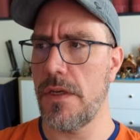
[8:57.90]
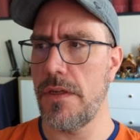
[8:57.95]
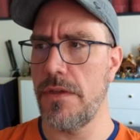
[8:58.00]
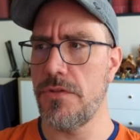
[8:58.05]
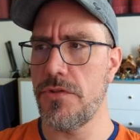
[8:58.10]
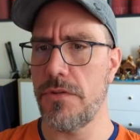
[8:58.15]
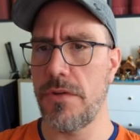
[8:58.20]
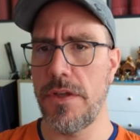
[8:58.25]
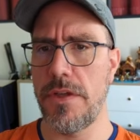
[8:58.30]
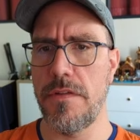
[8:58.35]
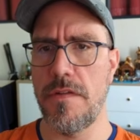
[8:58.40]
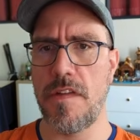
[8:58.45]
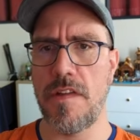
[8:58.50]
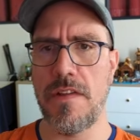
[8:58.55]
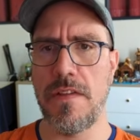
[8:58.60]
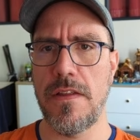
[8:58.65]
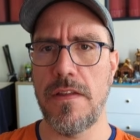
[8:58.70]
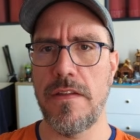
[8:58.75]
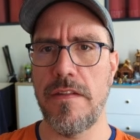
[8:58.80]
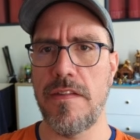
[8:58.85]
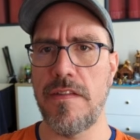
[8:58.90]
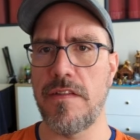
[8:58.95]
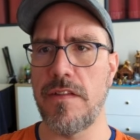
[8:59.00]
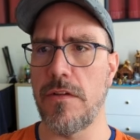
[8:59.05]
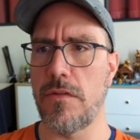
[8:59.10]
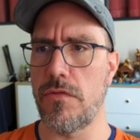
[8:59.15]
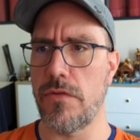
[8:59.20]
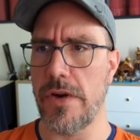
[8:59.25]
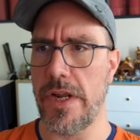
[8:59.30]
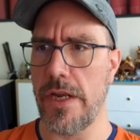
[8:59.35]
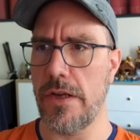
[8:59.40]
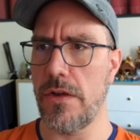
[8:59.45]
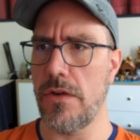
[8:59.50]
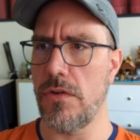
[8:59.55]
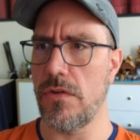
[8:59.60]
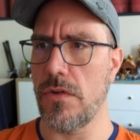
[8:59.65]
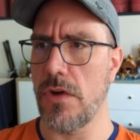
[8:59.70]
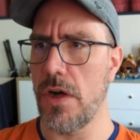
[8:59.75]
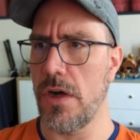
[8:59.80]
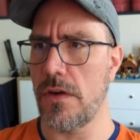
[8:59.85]
enjoy using this.
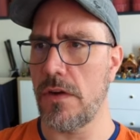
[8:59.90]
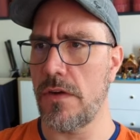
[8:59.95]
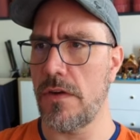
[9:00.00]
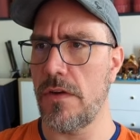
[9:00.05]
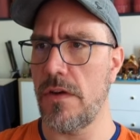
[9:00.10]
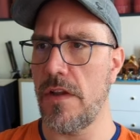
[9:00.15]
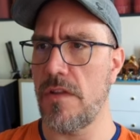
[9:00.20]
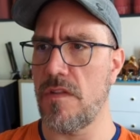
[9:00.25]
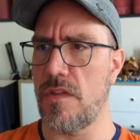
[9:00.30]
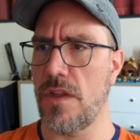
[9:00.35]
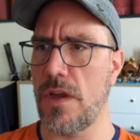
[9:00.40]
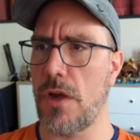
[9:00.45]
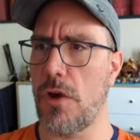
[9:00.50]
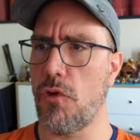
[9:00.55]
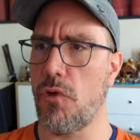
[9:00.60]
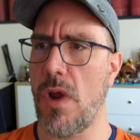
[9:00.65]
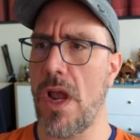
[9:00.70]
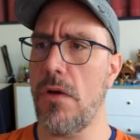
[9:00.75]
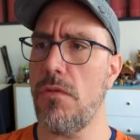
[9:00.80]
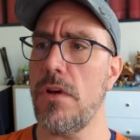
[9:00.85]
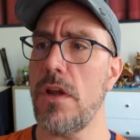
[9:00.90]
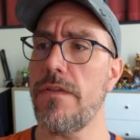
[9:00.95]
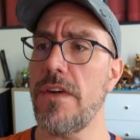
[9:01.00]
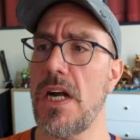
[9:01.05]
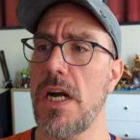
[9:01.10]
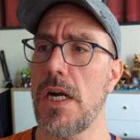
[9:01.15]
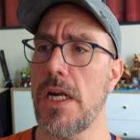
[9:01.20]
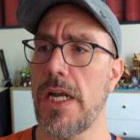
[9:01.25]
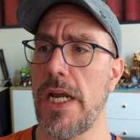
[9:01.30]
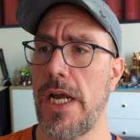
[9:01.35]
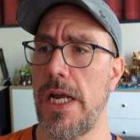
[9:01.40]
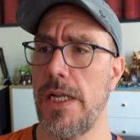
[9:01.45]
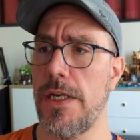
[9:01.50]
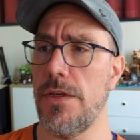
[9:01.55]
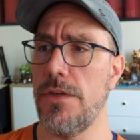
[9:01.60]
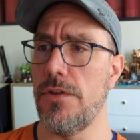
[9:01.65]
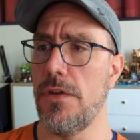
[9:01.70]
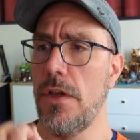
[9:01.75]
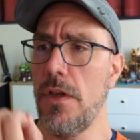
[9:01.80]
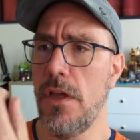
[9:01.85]
Dragon Rock is the crown of
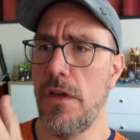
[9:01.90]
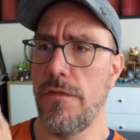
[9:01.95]
Arkand.